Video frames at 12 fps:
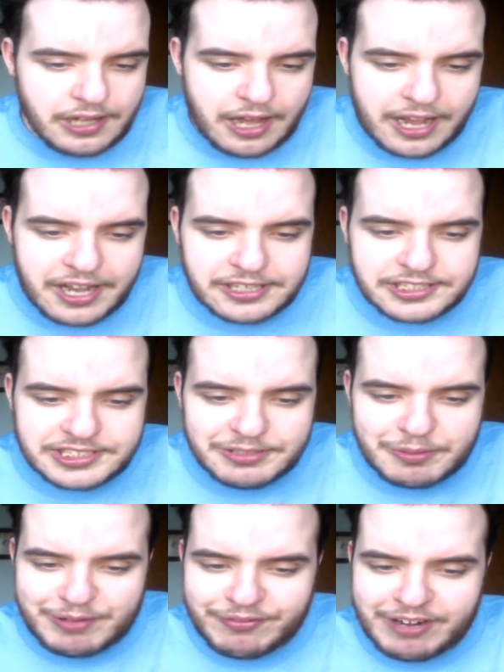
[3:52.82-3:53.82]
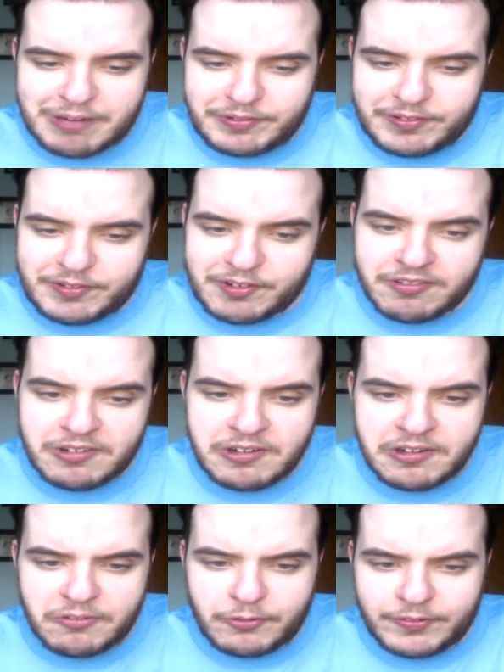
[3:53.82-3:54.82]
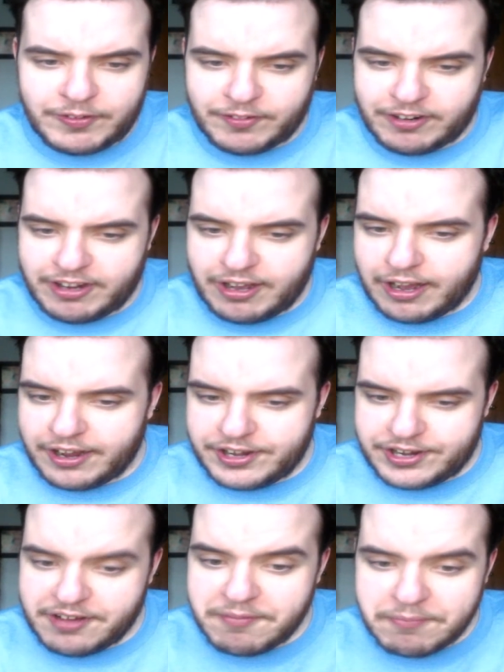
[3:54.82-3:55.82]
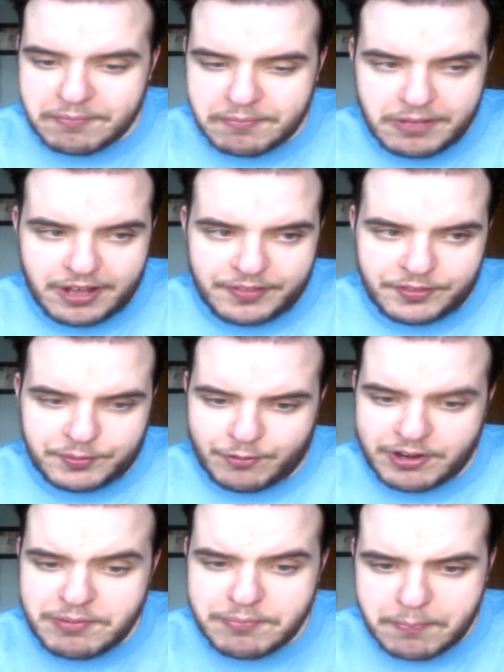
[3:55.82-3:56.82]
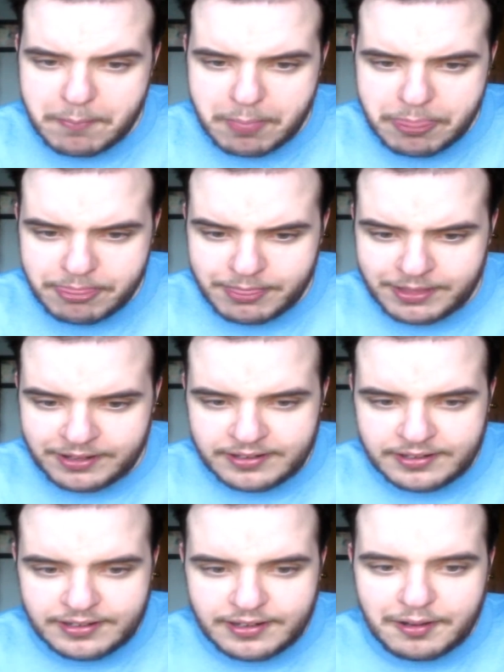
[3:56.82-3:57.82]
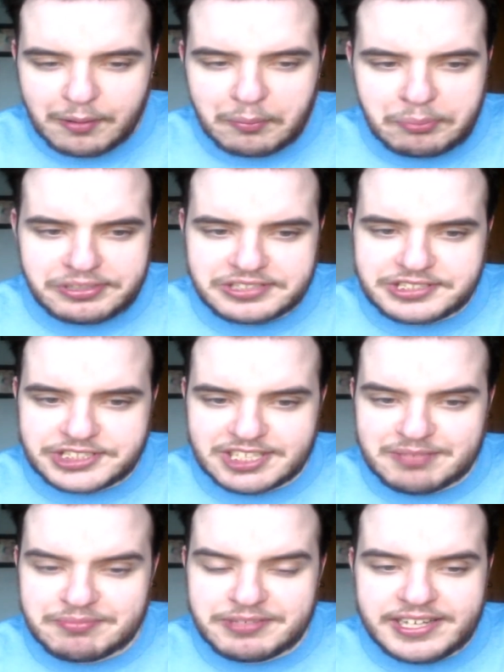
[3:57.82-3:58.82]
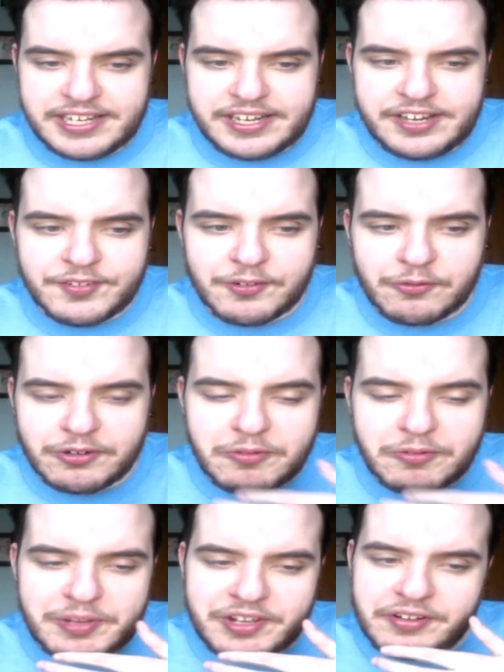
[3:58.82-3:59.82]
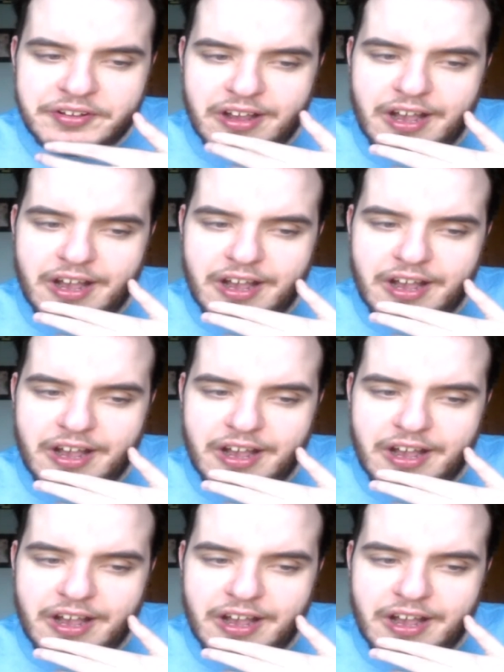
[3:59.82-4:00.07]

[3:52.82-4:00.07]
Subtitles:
I honestly would be fine with either idea at this point. But either one would be